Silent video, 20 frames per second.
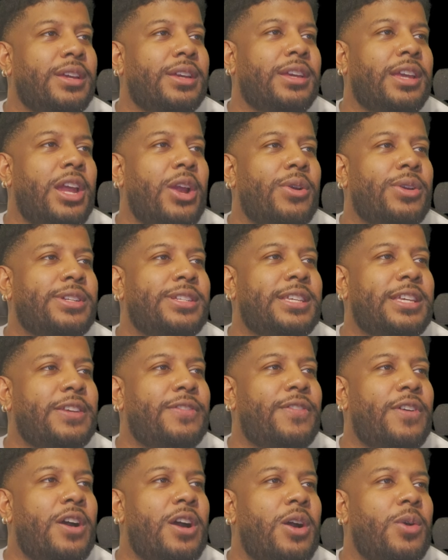Guarantee
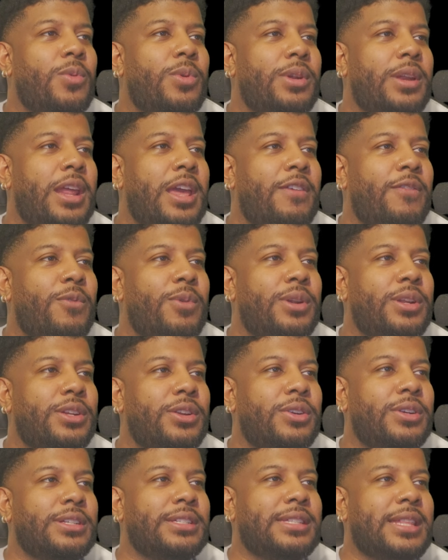Vaughn wouldn't have wanted
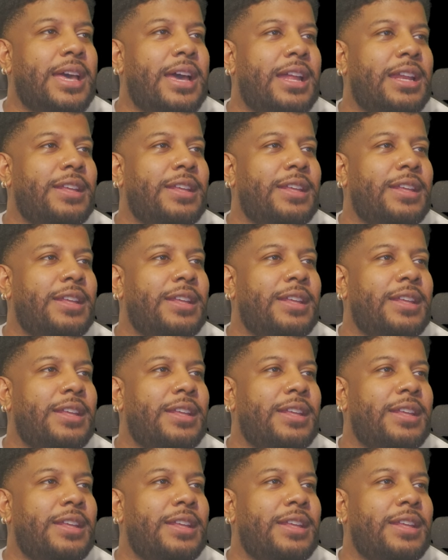Dirk to slide.